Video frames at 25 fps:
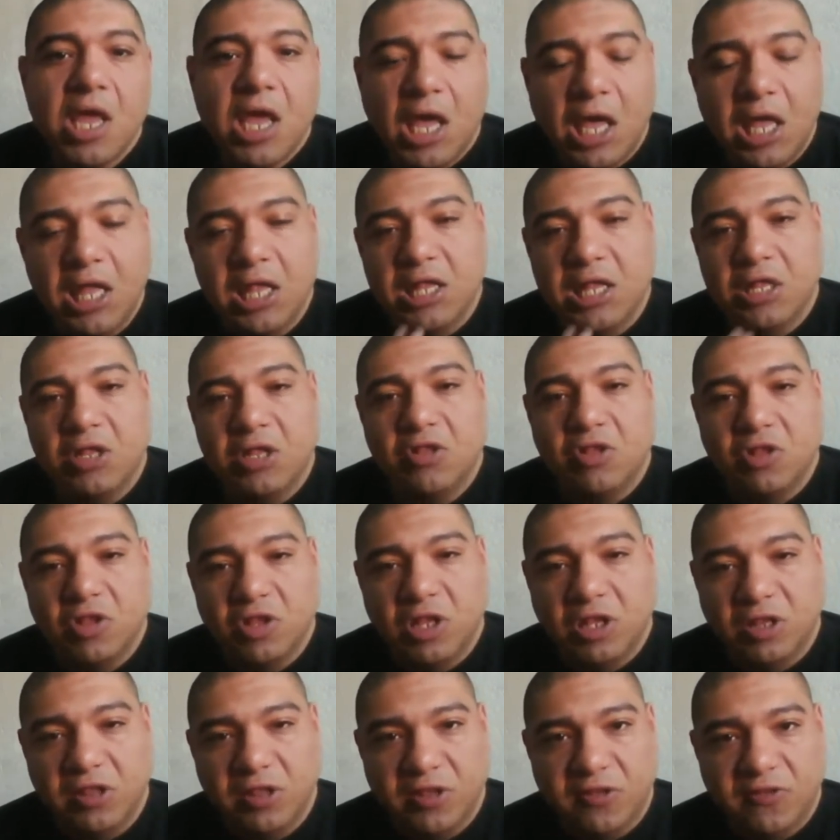
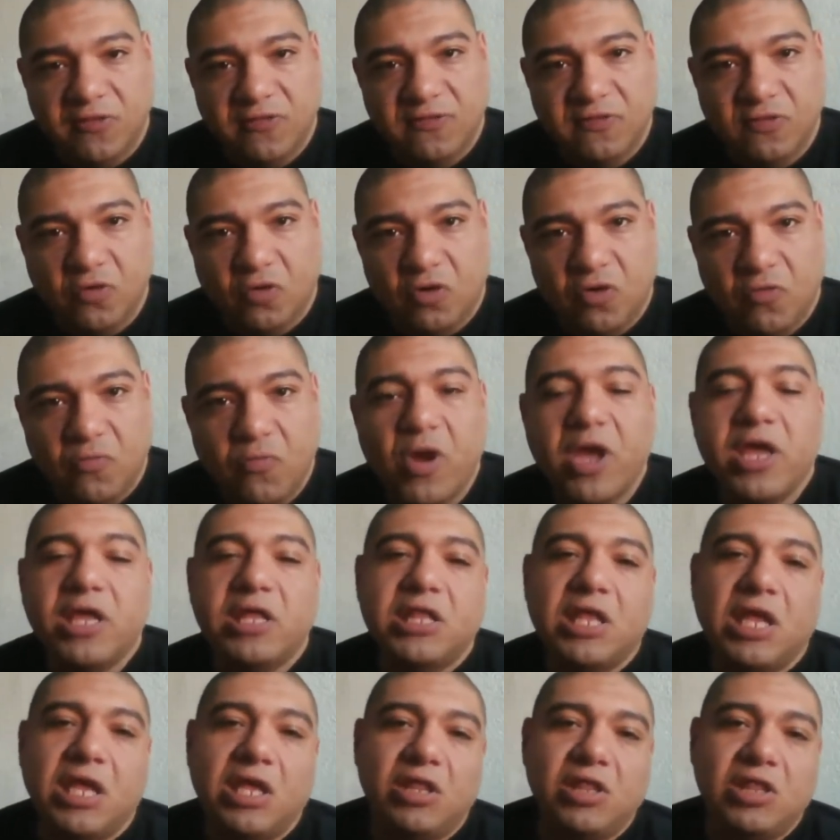And in this sort of way,
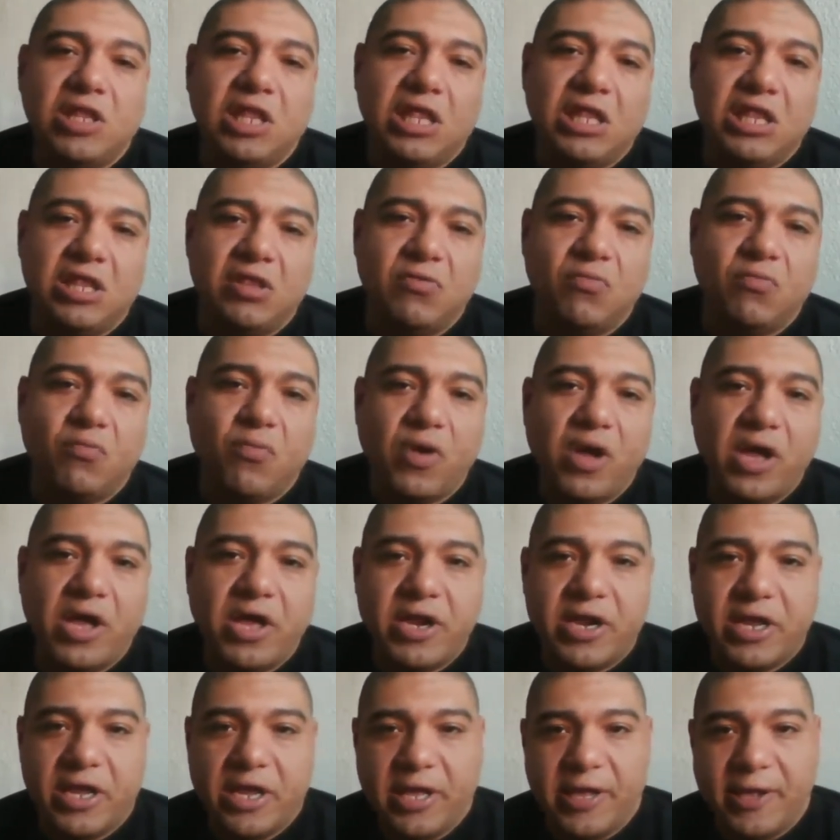they did
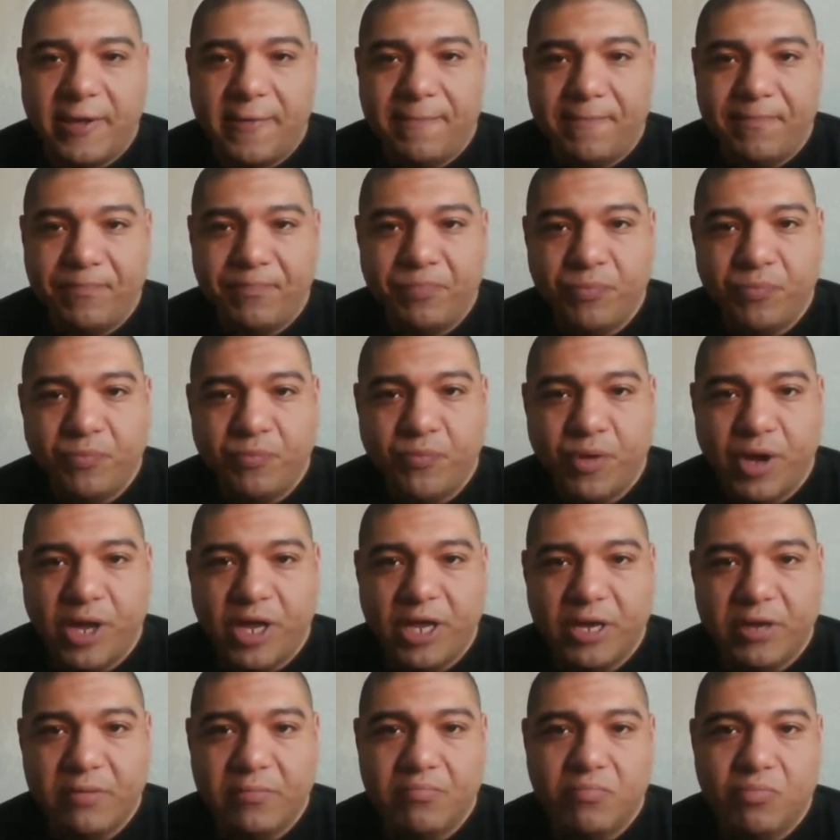what um,
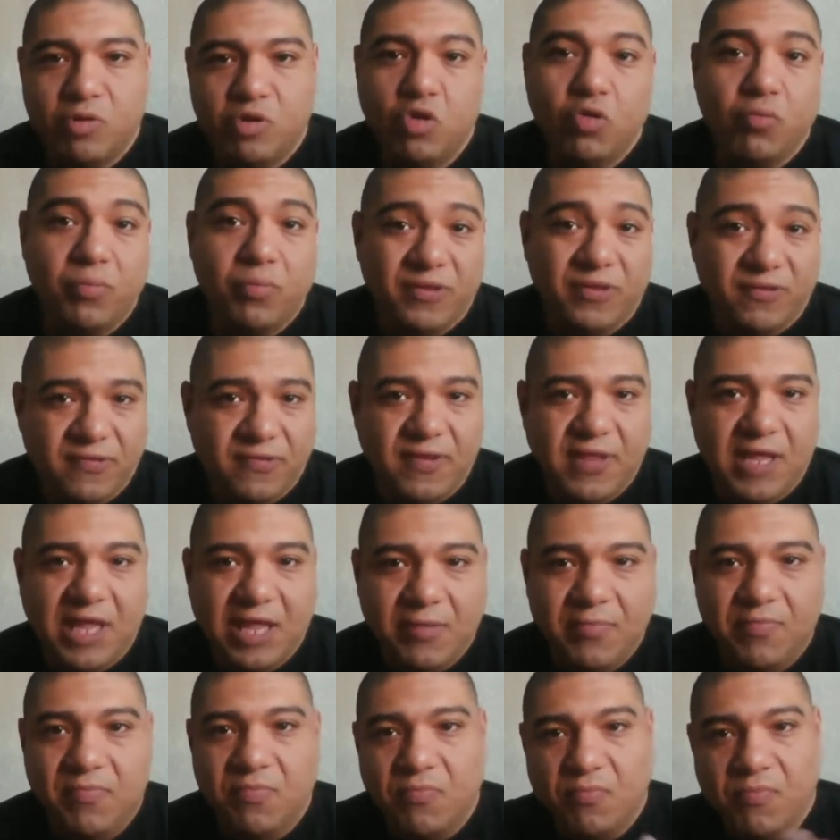what Nubits
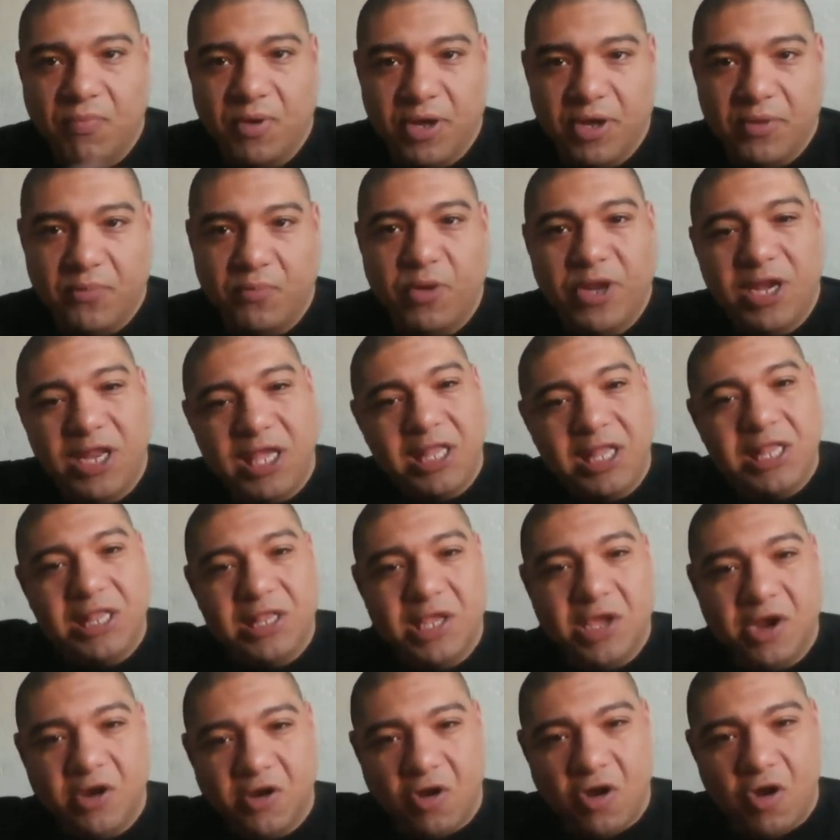did, but
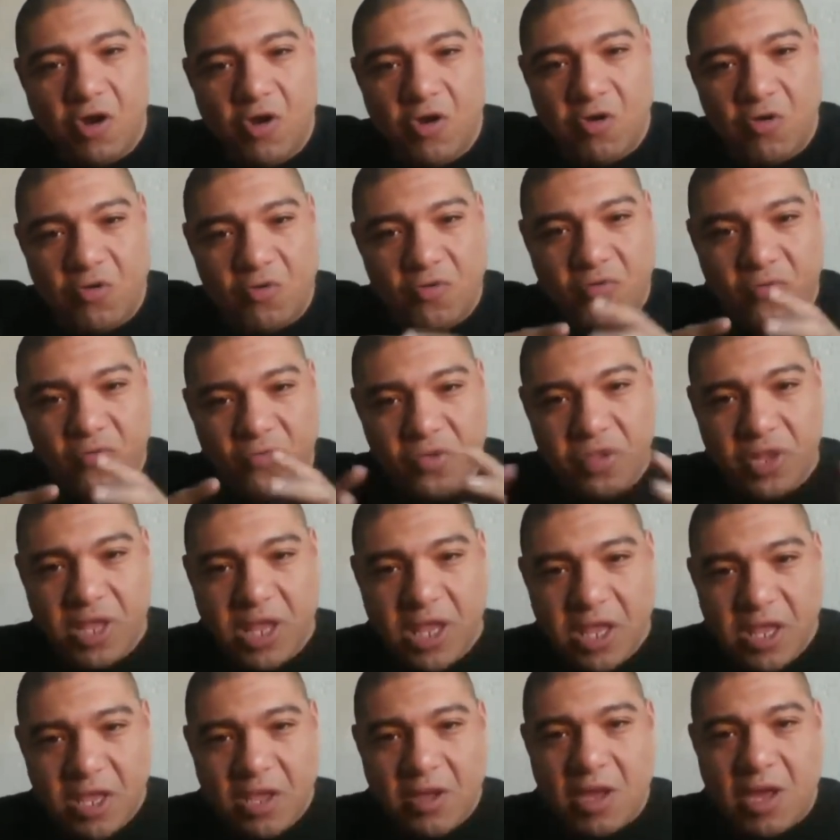within their own
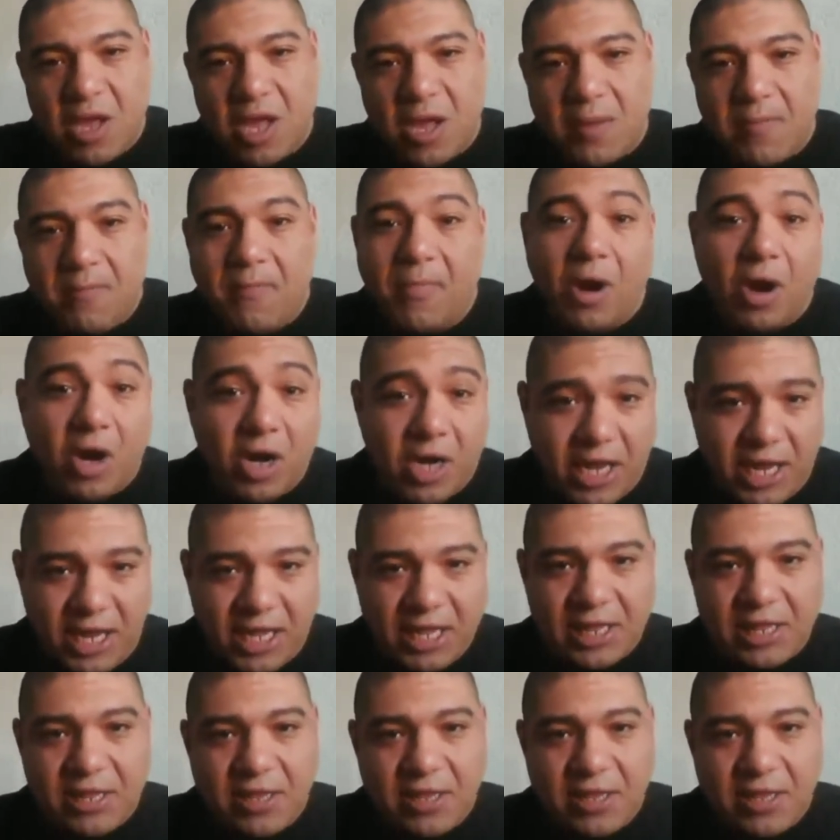uh, market.